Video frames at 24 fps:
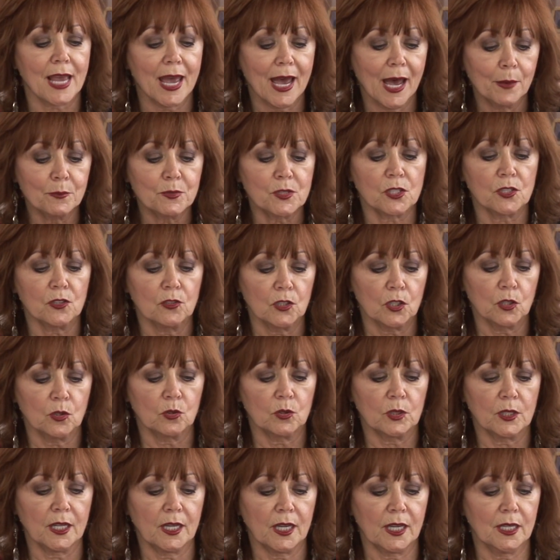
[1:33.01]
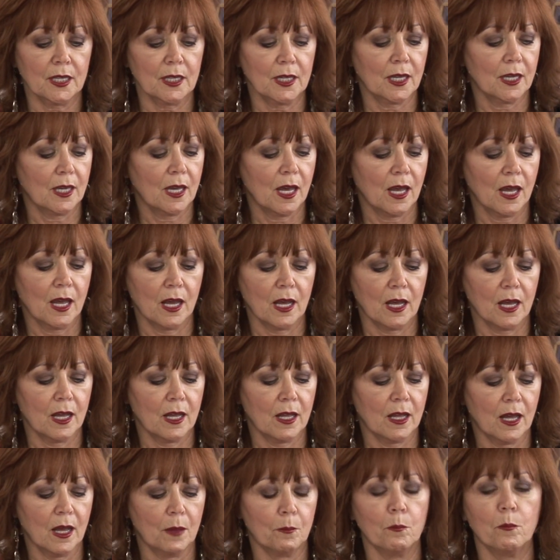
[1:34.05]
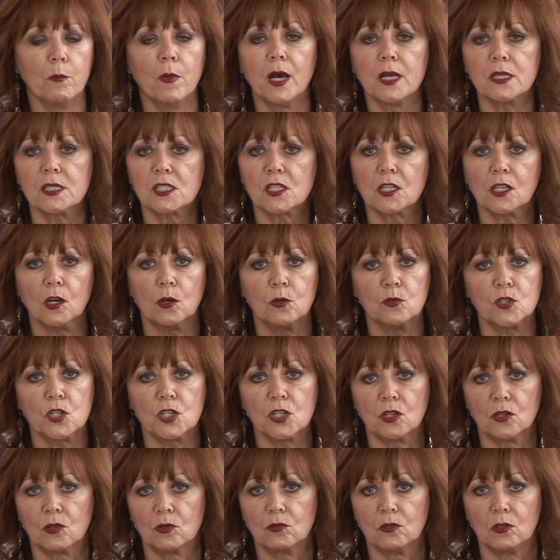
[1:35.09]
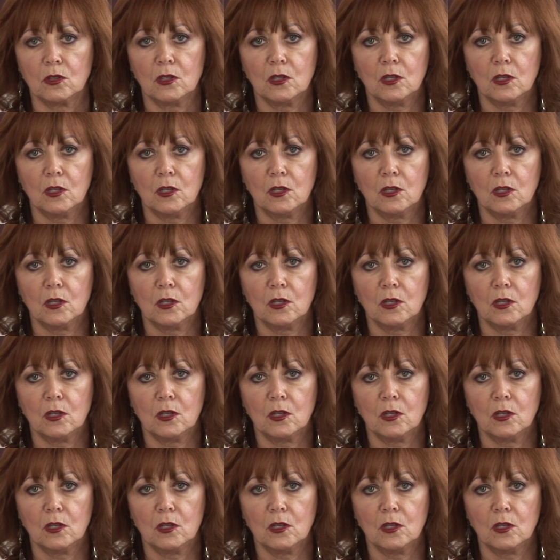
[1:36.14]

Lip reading: absolutely a must go to.